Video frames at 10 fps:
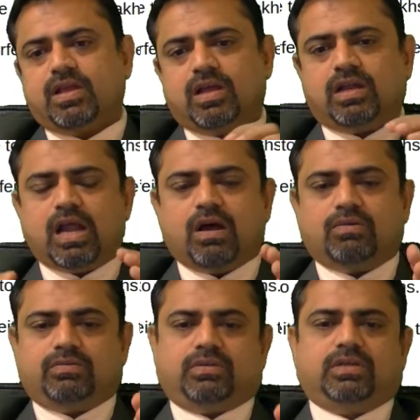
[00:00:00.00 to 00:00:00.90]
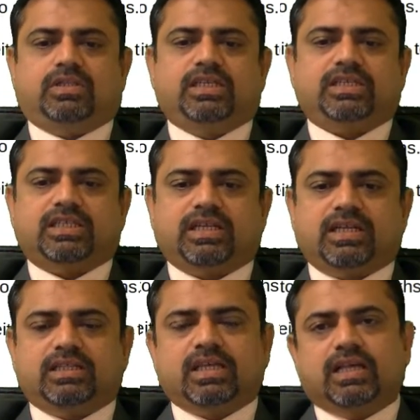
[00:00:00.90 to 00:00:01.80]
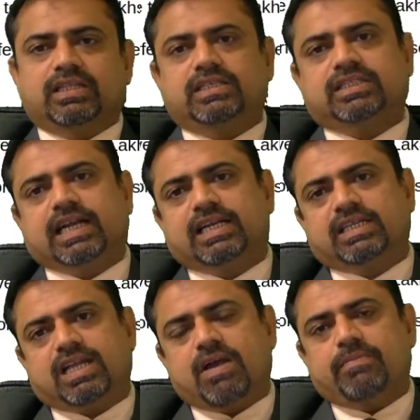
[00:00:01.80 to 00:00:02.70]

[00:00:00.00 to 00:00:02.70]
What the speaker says: Now this sentence I have